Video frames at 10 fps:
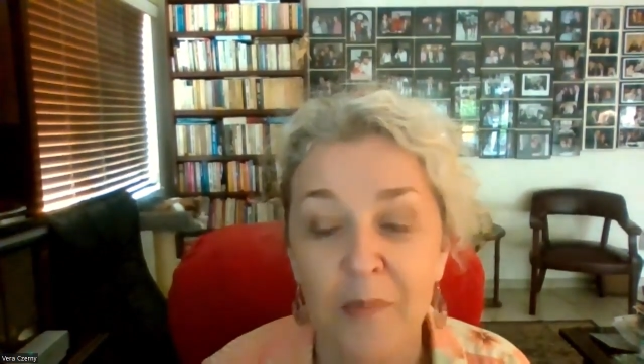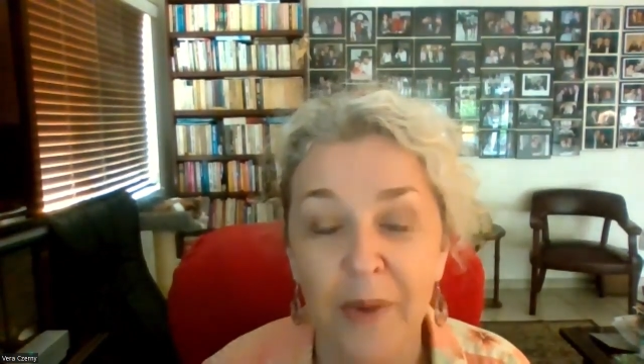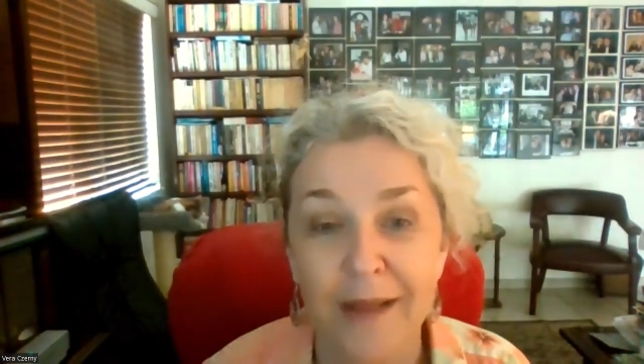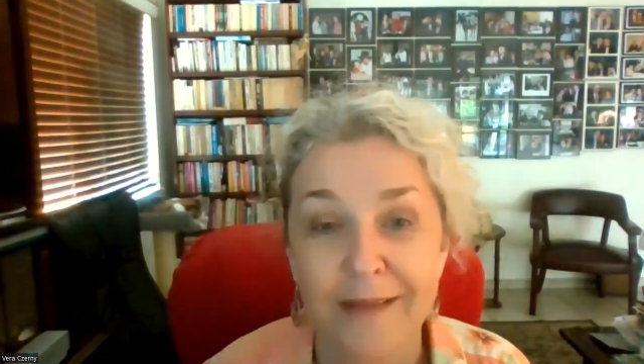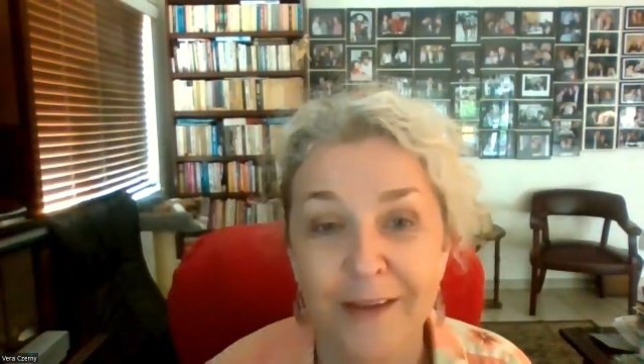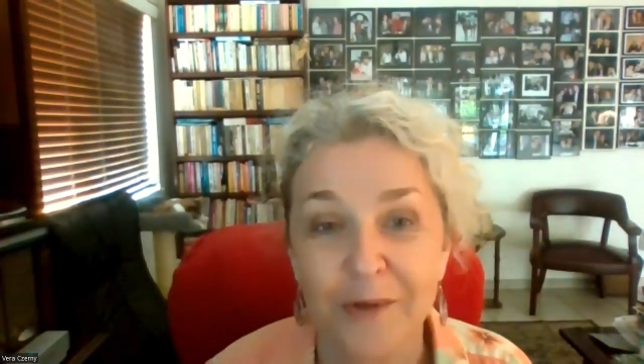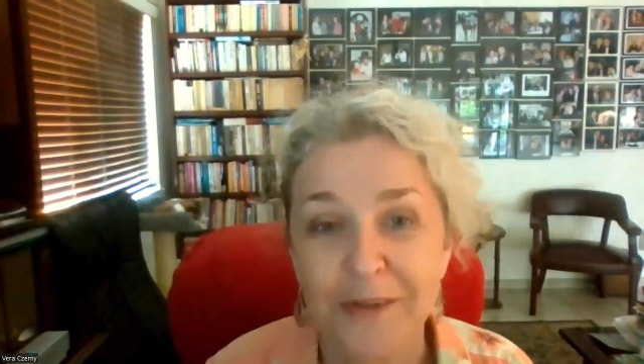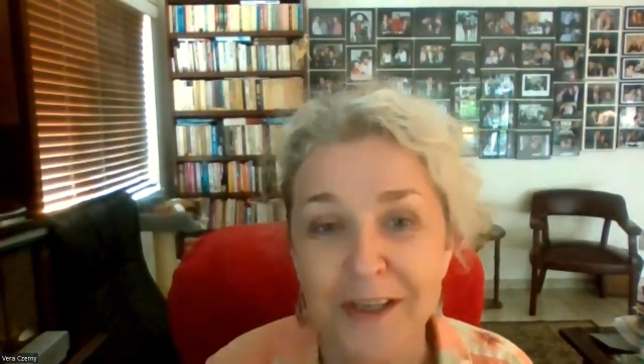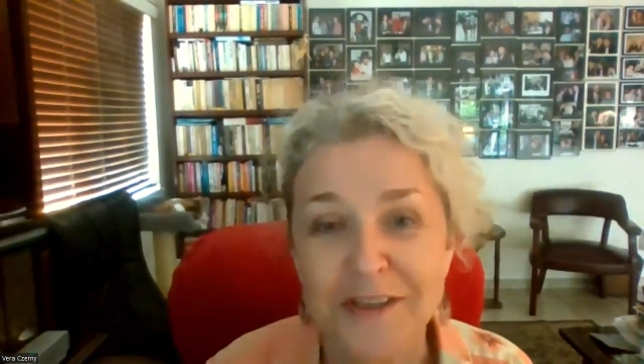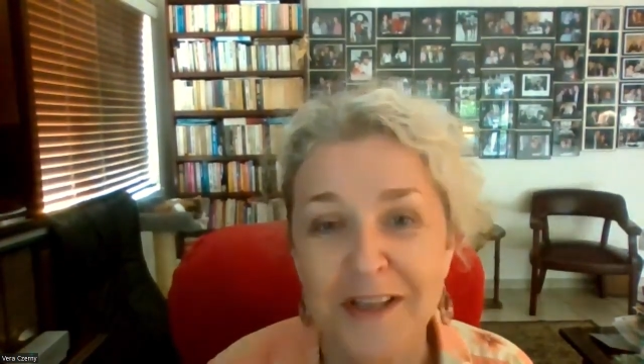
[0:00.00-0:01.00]
But you
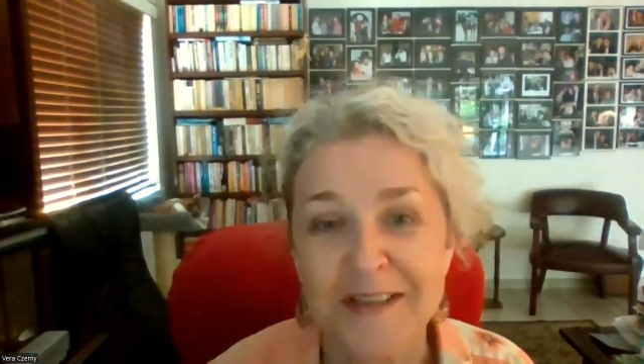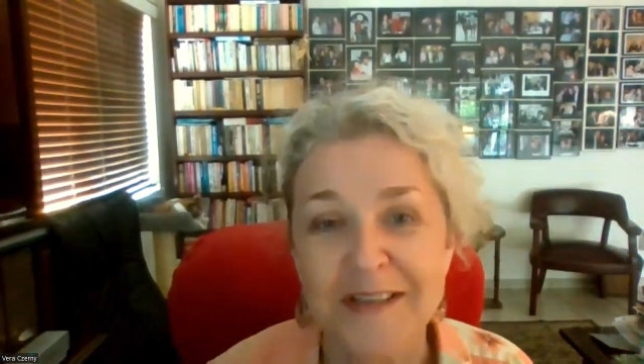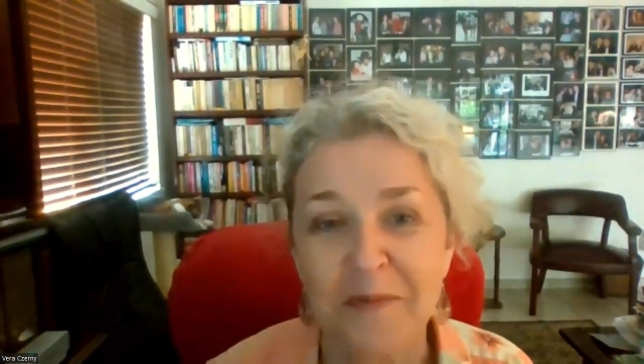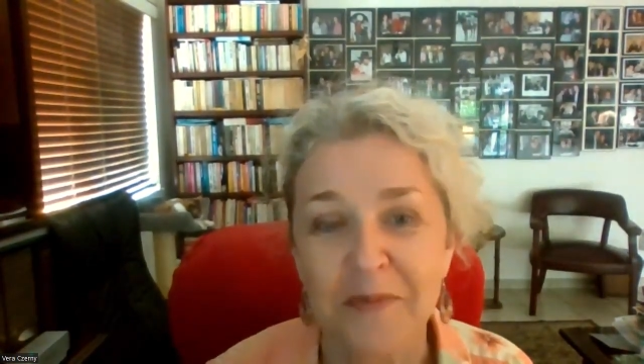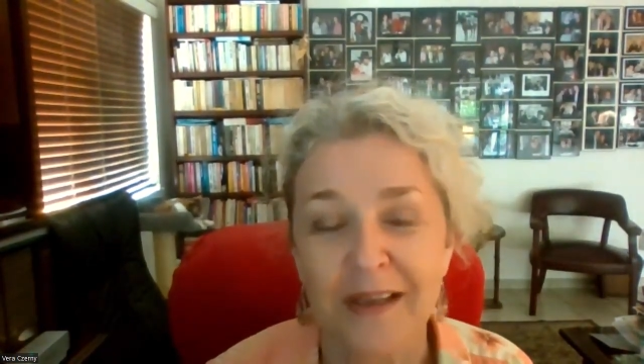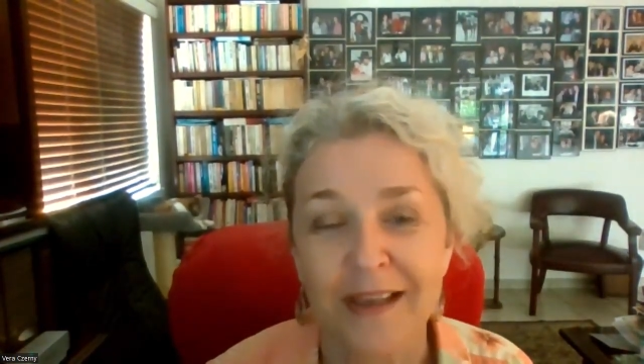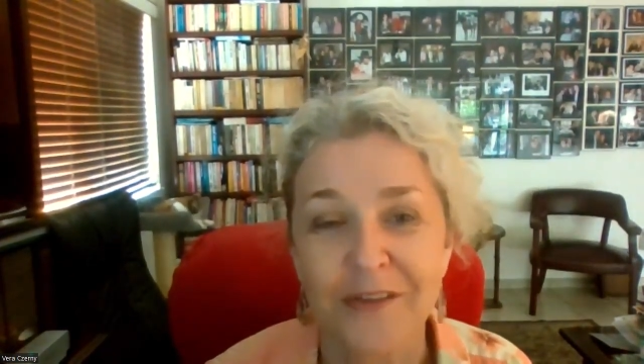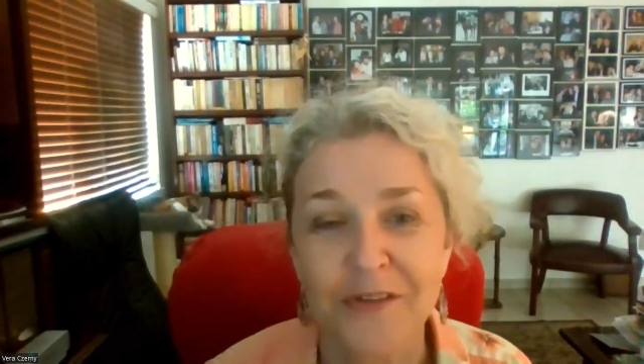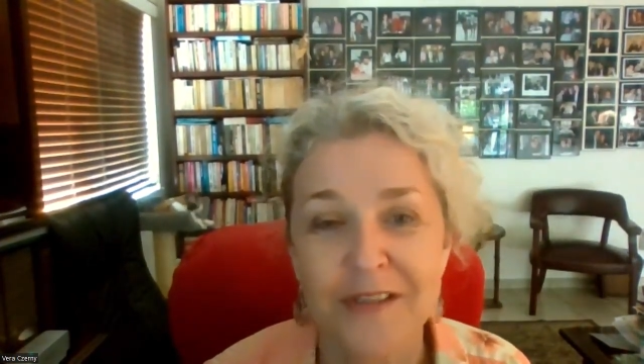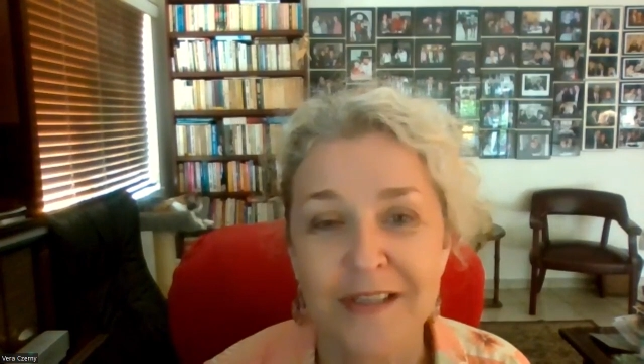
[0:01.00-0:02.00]
touched on something
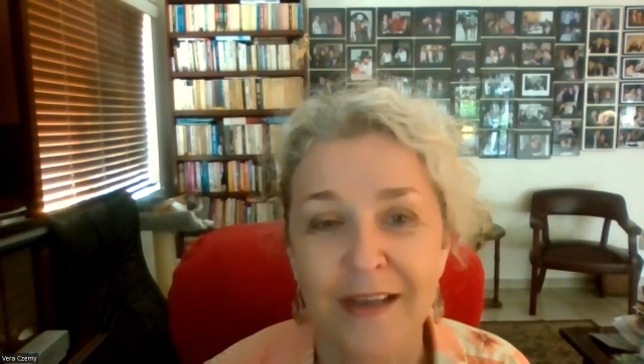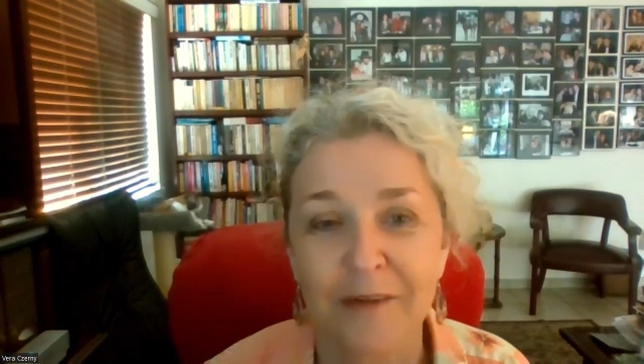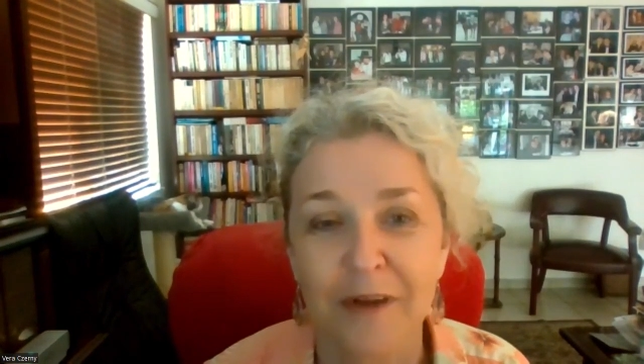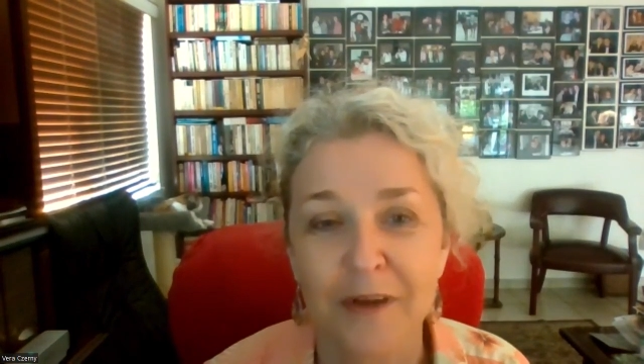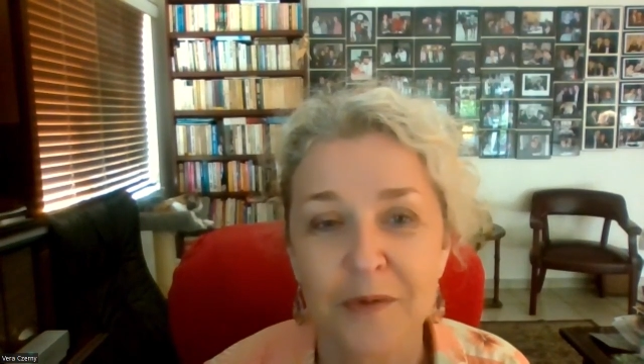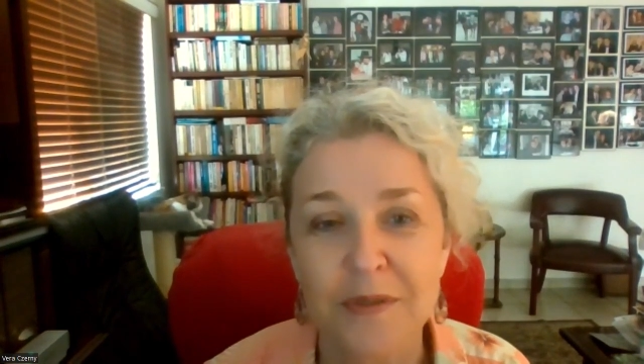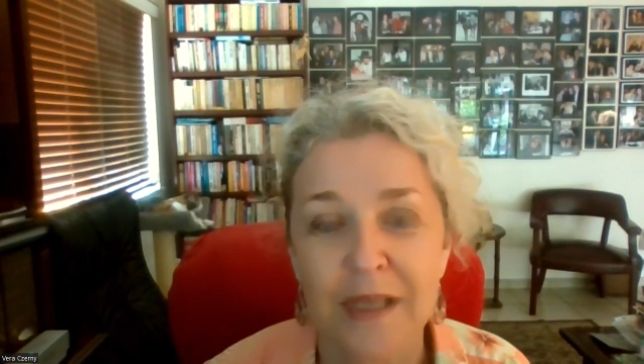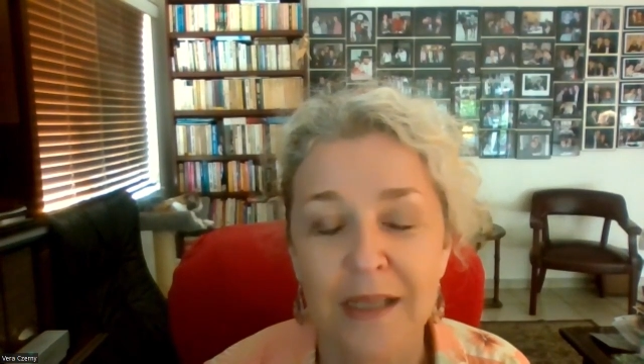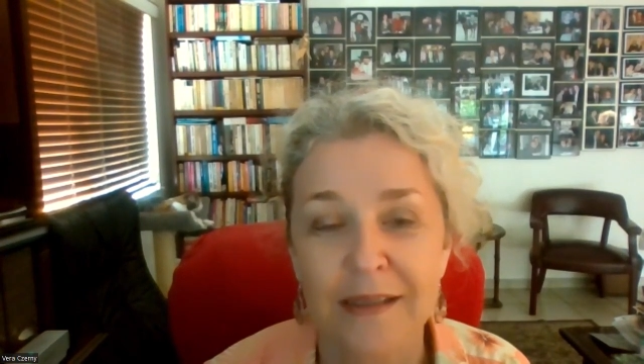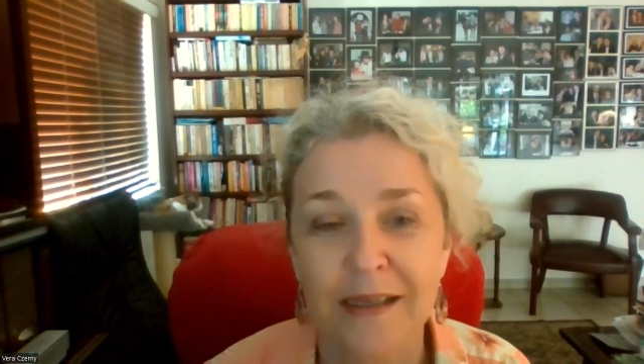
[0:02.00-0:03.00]
interesting when you
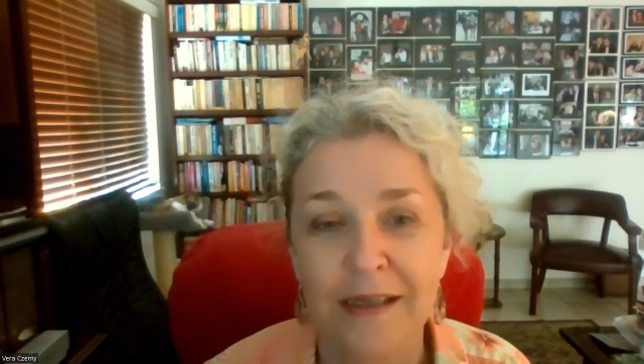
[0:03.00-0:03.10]
said